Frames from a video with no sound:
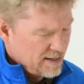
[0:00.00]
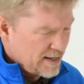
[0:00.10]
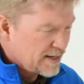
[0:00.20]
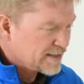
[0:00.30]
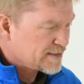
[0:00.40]

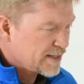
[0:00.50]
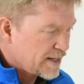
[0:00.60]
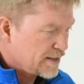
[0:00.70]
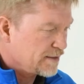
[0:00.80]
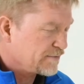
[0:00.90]
And I'd
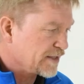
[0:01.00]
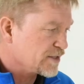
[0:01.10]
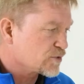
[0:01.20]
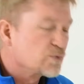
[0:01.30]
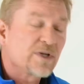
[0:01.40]
say if I
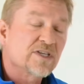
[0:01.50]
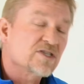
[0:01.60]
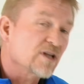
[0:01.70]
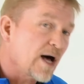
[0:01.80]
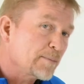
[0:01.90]
did this really
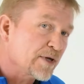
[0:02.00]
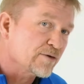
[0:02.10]
sloppy,